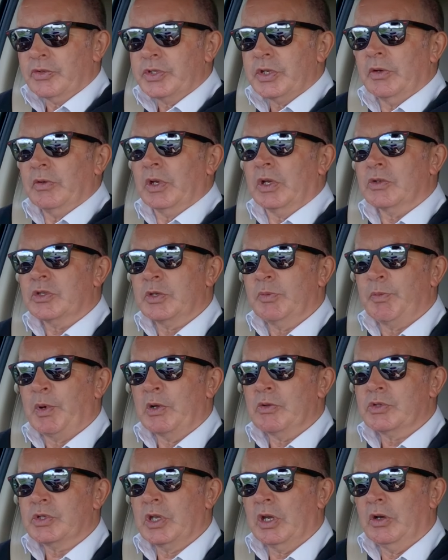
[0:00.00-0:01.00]
So go to
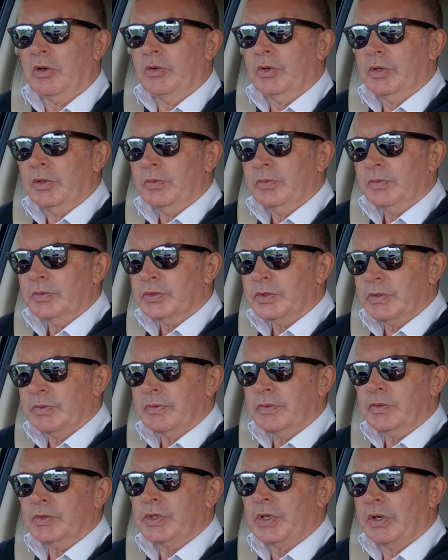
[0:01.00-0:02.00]
postcode, so,
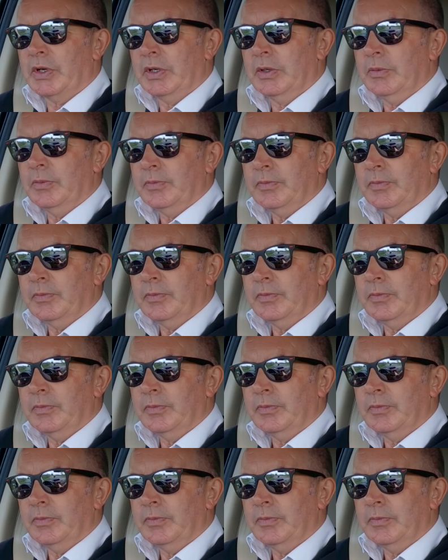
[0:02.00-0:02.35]
sorry,